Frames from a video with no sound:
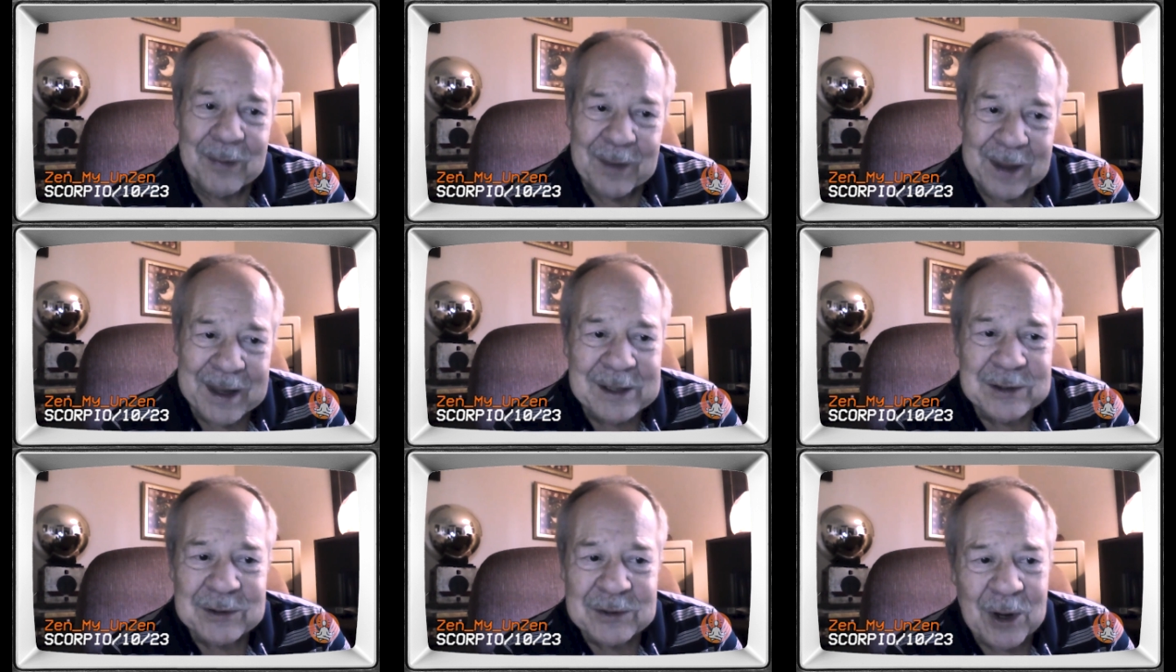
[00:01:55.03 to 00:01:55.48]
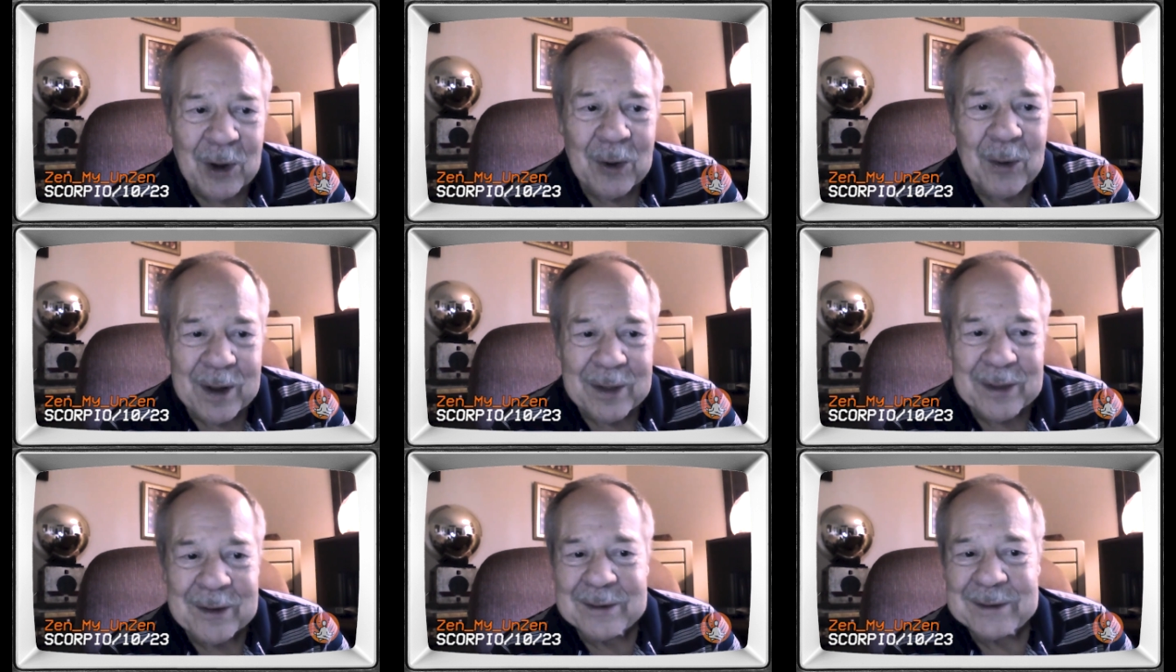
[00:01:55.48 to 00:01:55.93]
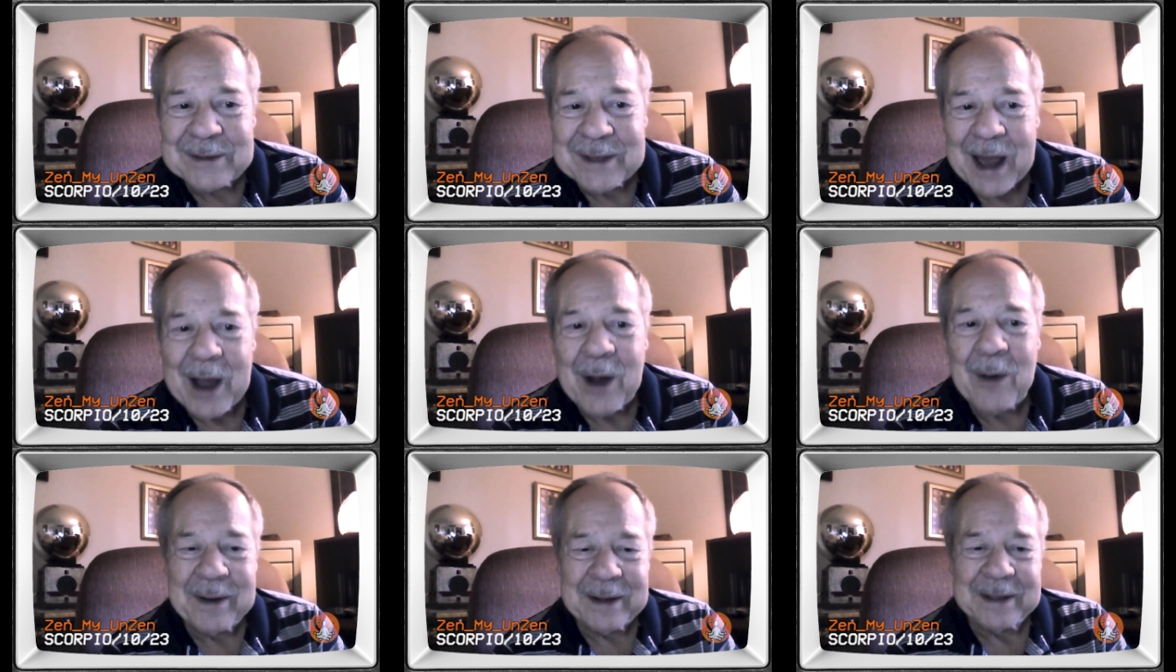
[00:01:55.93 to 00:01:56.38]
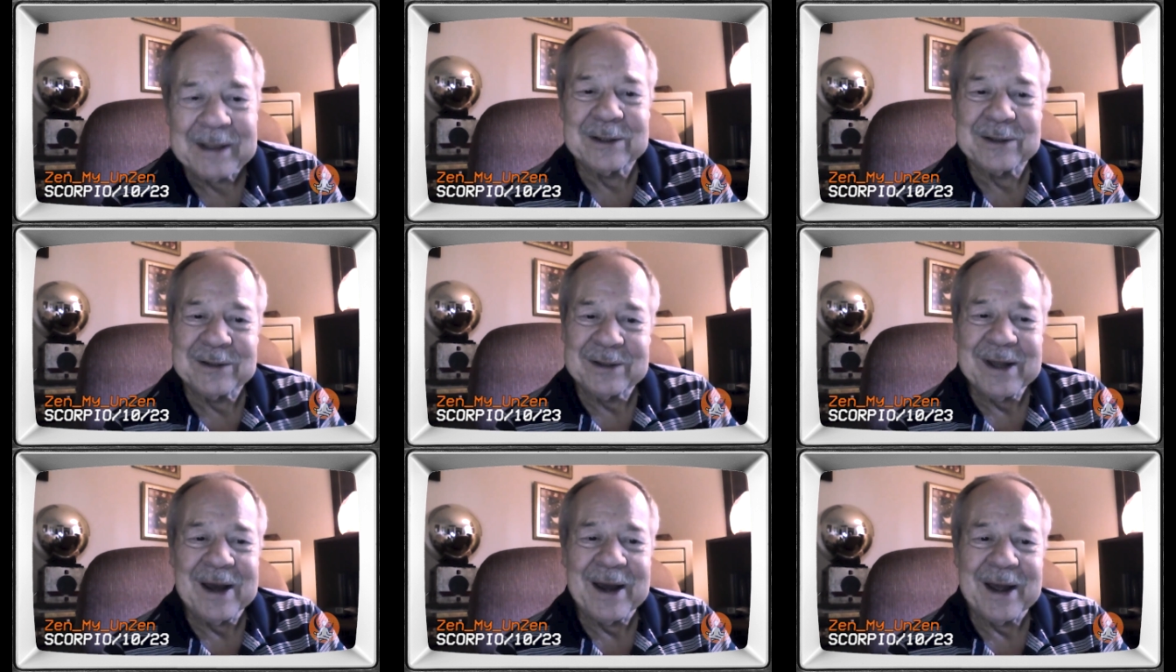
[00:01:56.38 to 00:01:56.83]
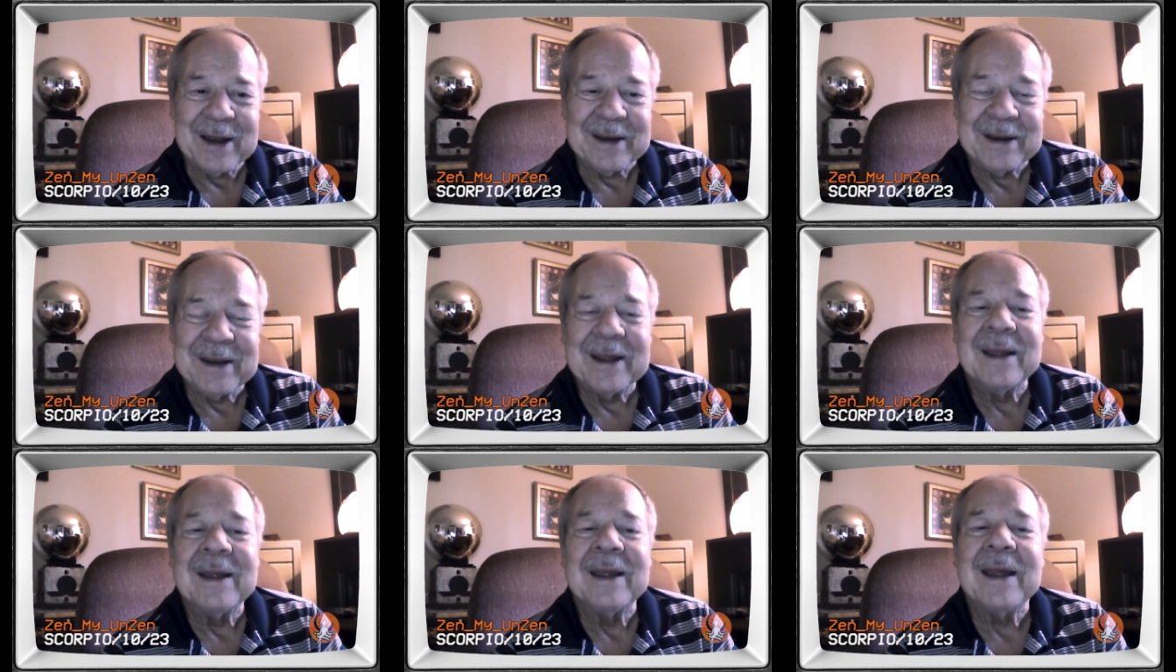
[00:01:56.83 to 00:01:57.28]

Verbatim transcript: They show others how it is done,